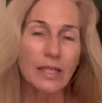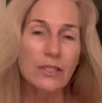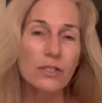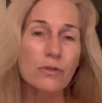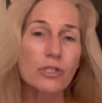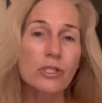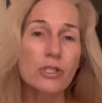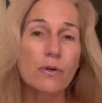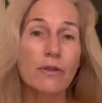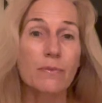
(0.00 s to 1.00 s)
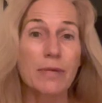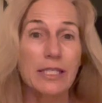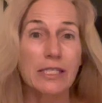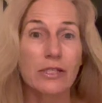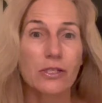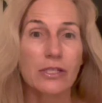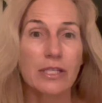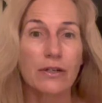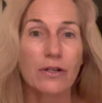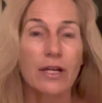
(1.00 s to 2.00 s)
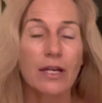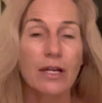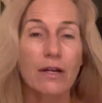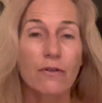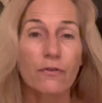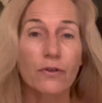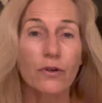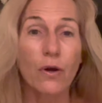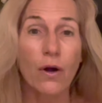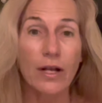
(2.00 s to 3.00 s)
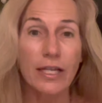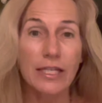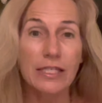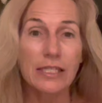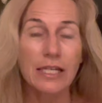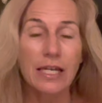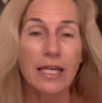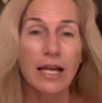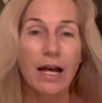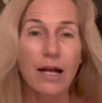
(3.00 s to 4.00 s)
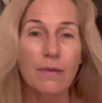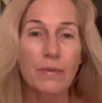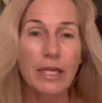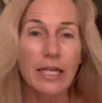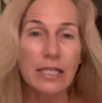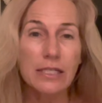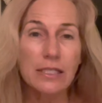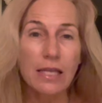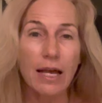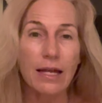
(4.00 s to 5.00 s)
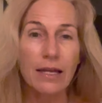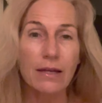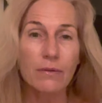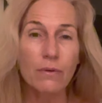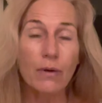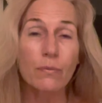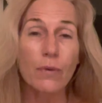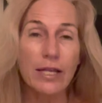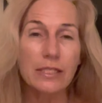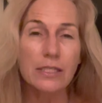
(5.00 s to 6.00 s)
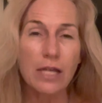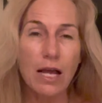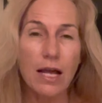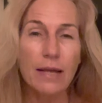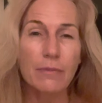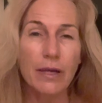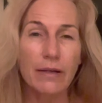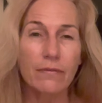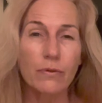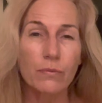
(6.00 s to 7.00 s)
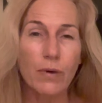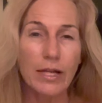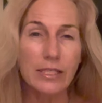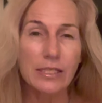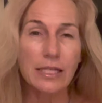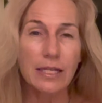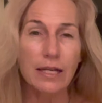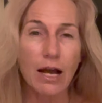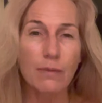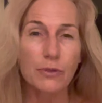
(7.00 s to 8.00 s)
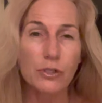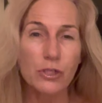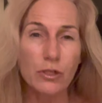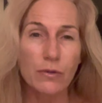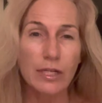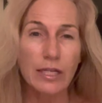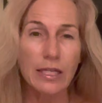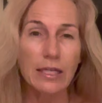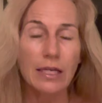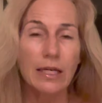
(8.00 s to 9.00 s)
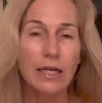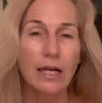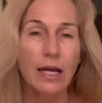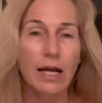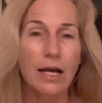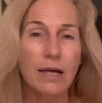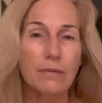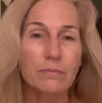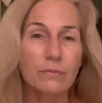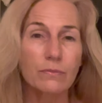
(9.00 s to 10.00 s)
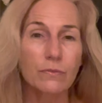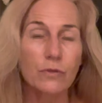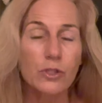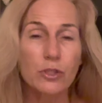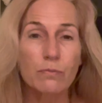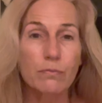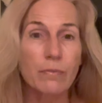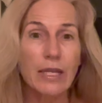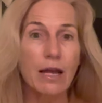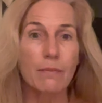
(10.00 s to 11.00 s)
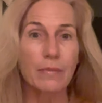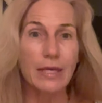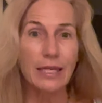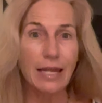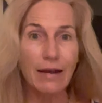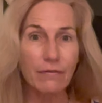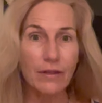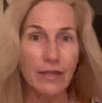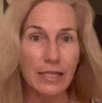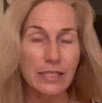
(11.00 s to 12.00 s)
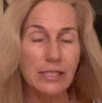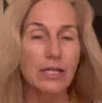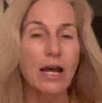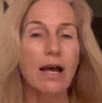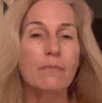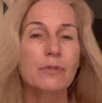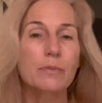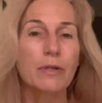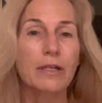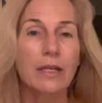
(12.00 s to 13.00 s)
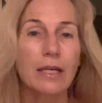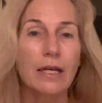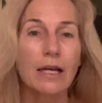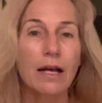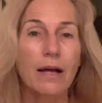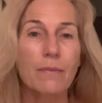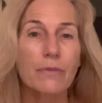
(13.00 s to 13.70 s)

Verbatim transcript: so just two other messages here for august um, it is a, a, rest time, kind of a resting opportunity, um, which may not mean everything is stopped, but um,